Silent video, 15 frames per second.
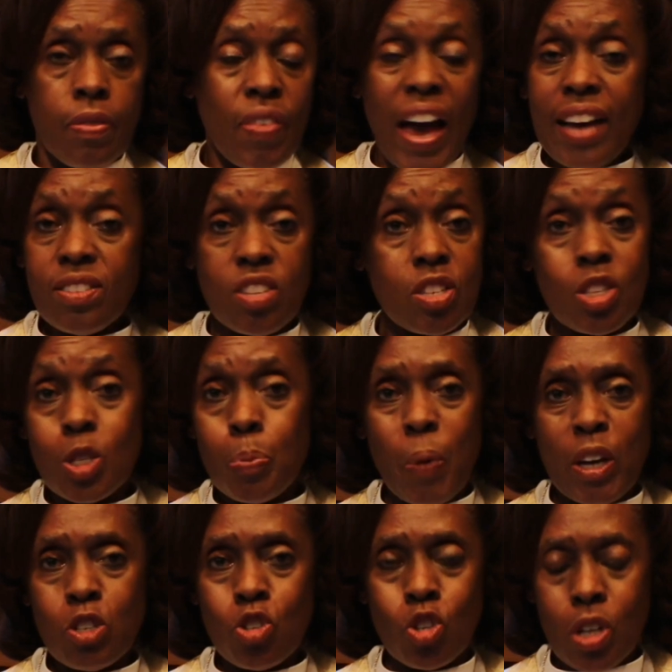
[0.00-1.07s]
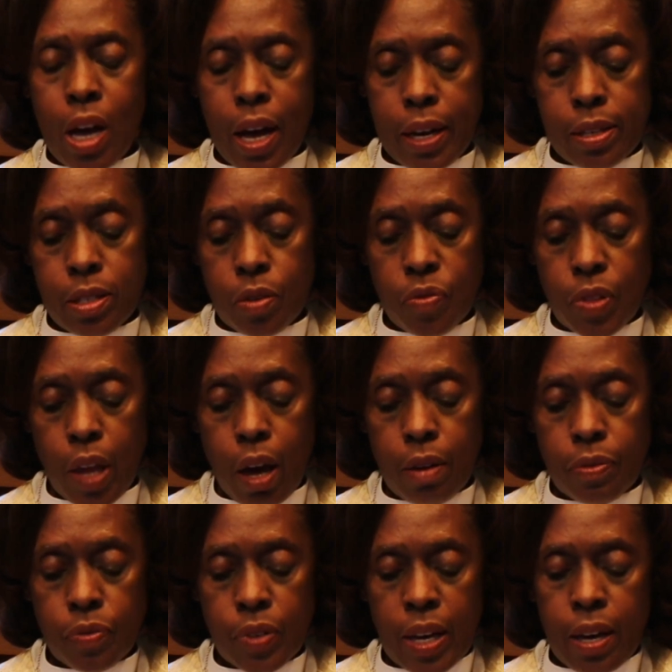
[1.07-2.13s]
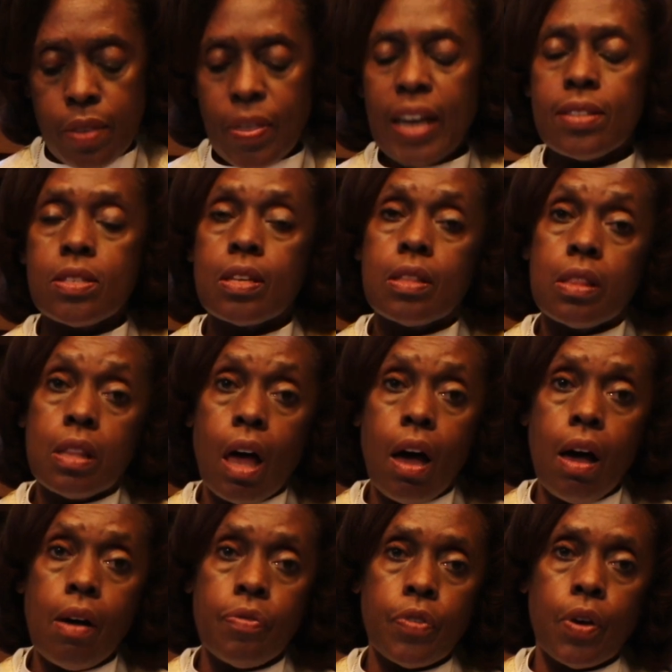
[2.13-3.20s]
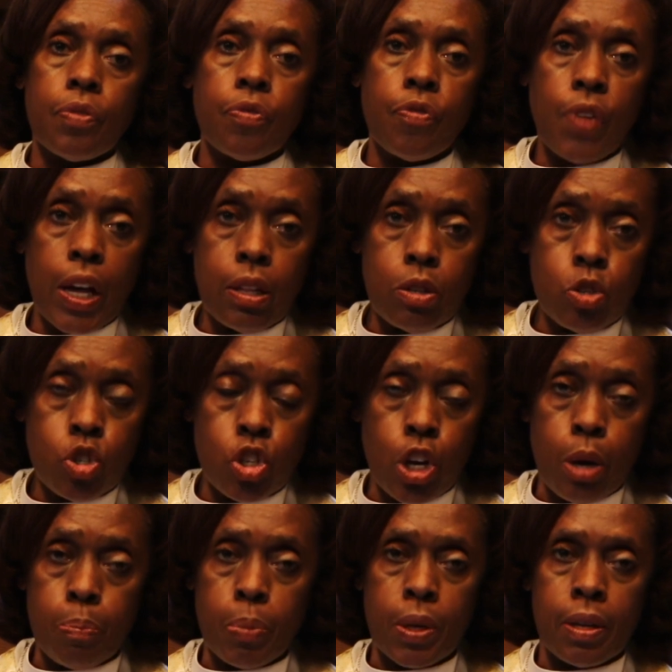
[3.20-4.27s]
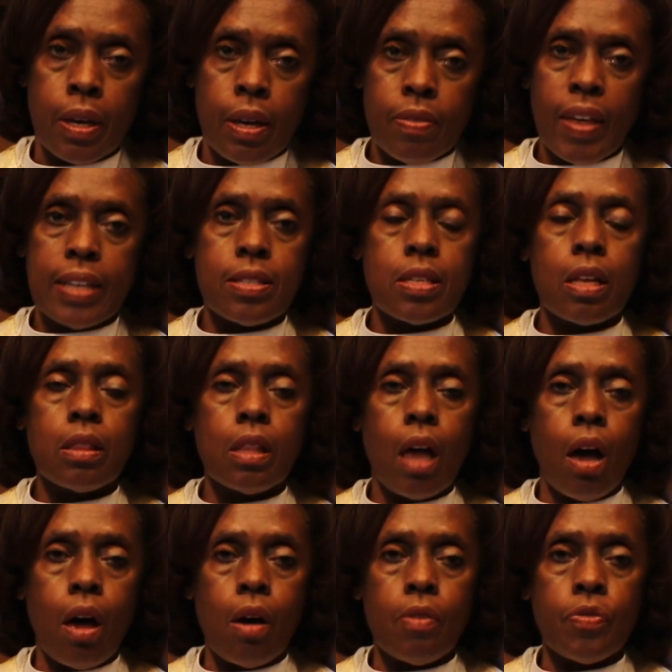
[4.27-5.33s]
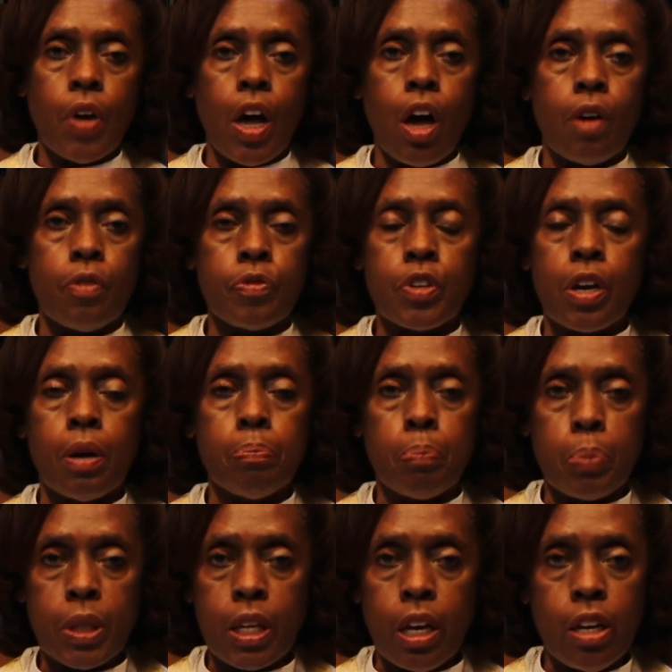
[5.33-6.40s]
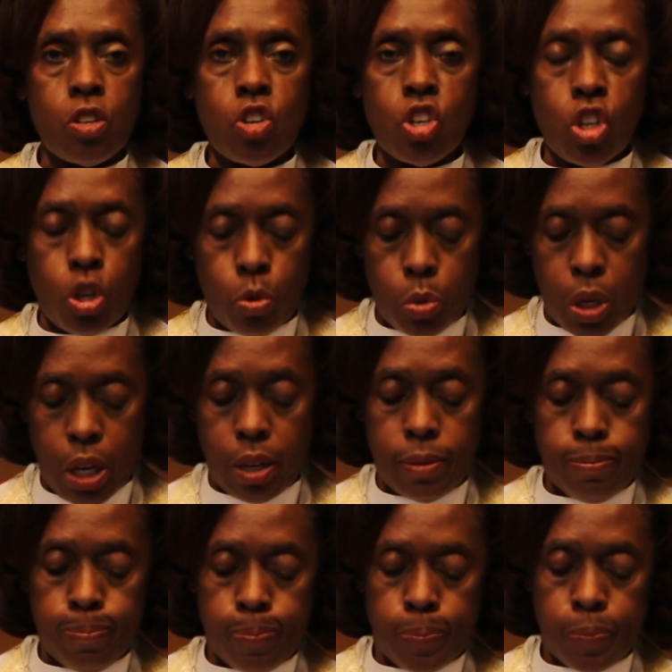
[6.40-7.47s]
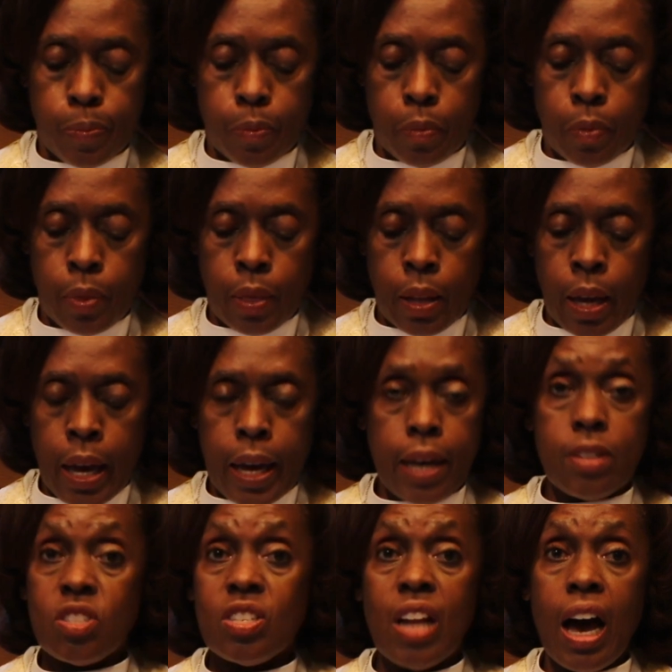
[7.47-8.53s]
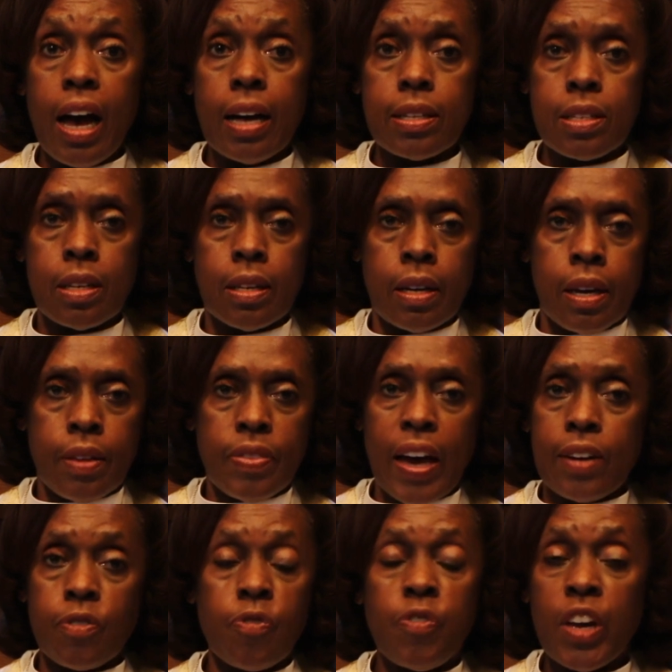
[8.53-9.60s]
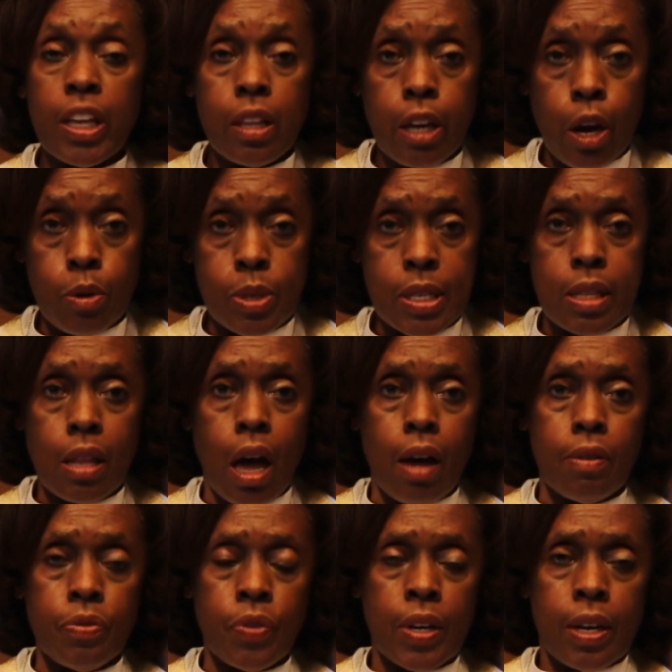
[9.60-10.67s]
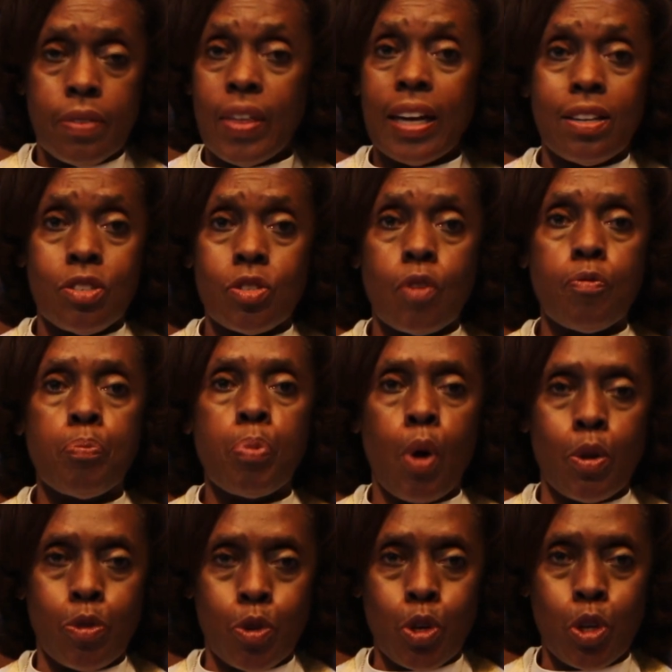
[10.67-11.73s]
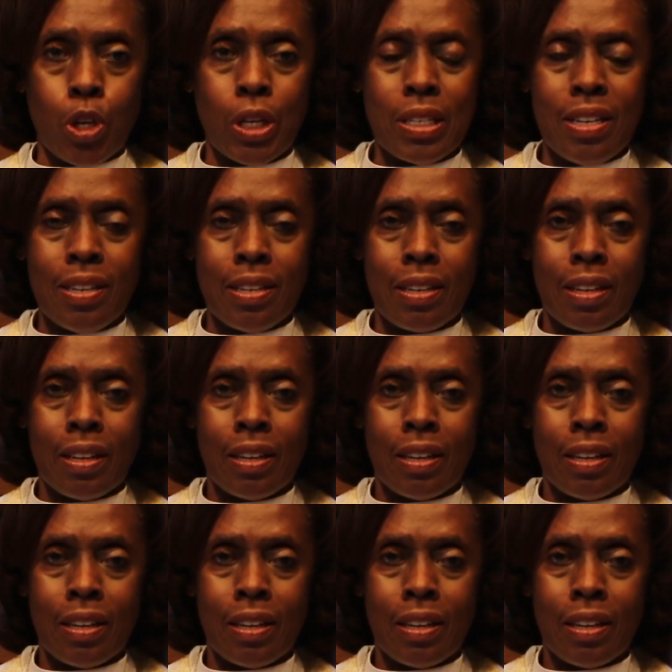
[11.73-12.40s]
That's a special kind of love. That's a love of fellowship. That's a love of complete union. It's not that filios love that is a brotherhood.